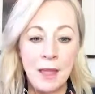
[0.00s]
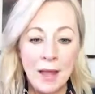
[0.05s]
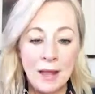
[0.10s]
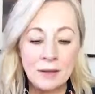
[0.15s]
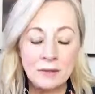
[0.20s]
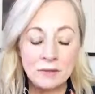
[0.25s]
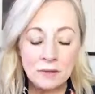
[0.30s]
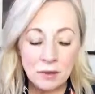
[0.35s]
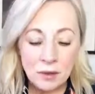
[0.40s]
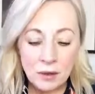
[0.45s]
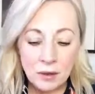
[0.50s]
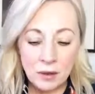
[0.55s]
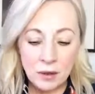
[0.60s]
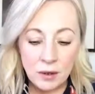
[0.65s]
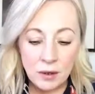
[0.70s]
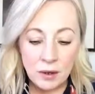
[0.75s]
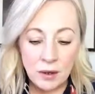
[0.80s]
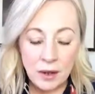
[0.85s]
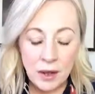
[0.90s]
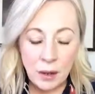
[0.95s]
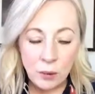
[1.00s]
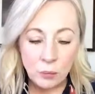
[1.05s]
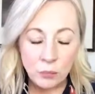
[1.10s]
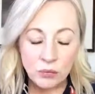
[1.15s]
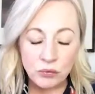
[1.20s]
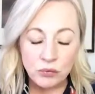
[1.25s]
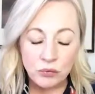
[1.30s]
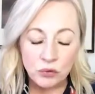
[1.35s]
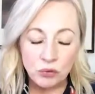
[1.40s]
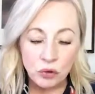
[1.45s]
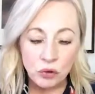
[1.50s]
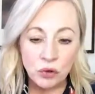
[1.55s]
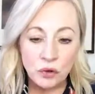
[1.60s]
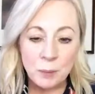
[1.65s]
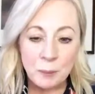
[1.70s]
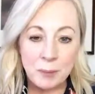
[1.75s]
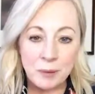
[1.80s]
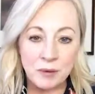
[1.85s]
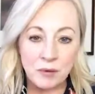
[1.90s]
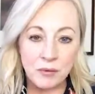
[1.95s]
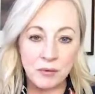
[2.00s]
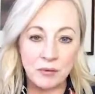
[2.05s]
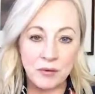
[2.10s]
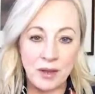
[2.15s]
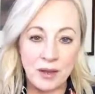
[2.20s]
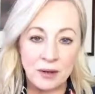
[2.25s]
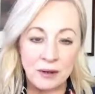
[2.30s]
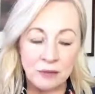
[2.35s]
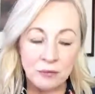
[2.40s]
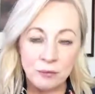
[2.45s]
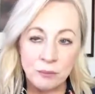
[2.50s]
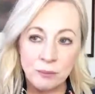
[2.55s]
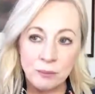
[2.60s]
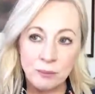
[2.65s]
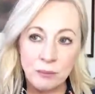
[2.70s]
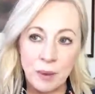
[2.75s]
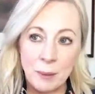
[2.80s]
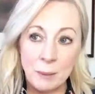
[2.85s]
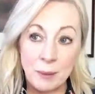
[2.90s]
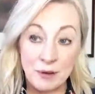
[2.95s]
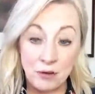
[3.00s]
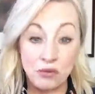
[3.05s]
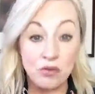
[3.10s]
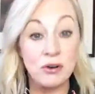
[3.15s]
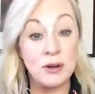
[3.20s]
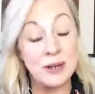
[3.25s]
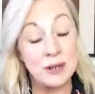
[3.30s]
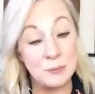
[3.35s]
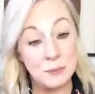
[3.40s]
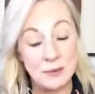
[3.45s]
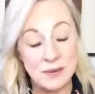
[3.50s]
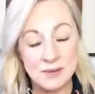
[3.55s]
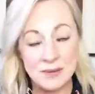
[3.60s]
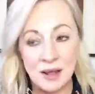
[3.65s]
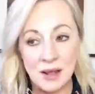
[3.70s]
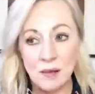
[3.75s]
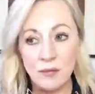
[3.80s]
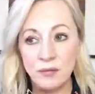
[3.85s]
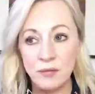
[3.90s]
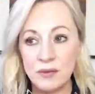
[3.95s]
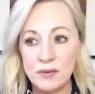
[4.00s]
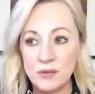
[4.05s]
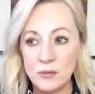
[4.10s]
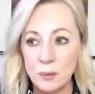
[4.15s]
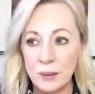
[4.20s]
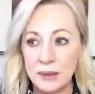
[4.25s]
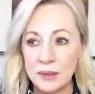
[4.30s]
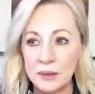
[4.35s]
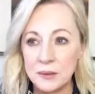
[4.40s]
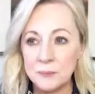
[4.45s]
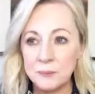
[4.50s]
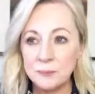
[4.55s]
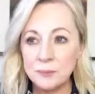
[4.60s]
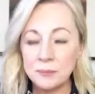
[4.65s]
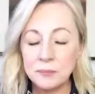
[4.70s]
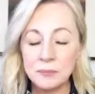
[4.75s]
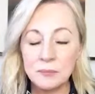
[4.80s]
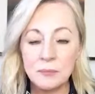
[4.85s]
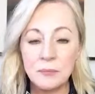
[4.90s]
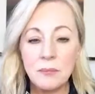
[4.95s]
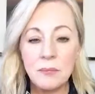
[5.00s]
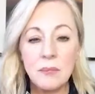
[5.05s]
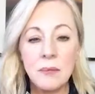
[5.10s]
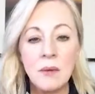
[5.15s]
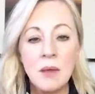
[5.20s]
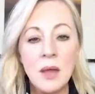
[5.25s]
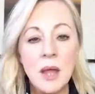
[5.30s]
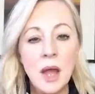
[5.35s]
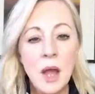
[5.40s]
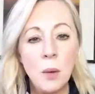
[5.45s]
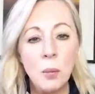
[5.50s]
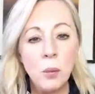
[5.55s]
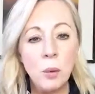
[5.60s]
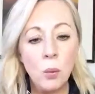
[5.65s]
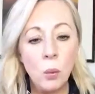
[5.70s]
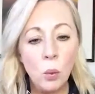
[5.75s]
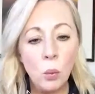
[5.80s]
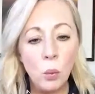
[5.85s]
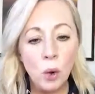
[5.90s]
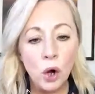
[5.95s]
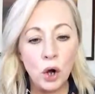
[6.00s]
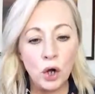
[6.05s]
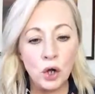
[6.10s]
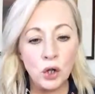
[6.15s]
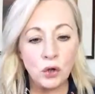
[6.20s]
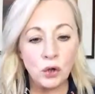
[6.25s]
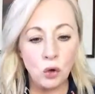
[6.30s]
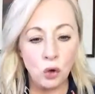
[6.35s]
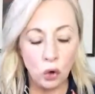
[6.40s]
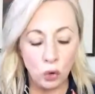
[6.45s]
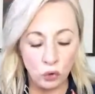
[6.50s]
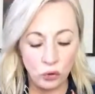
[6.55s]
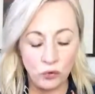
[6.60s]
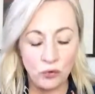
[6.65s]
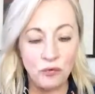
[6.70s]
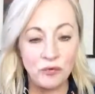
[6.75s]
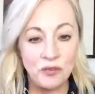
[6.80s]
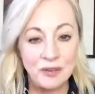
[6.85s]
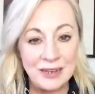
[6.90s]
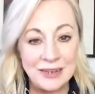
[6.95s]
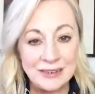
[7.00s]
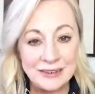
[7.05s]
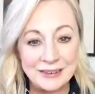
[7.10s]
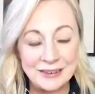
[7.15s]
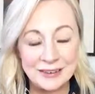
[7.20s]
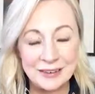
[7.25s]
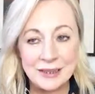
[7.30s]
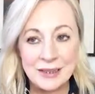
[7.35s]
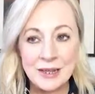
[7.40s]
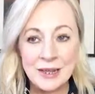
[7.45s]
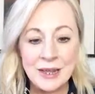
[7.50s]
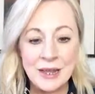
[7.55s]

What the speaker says: And I was doing a bit of training myself this week, and we were working on the feeling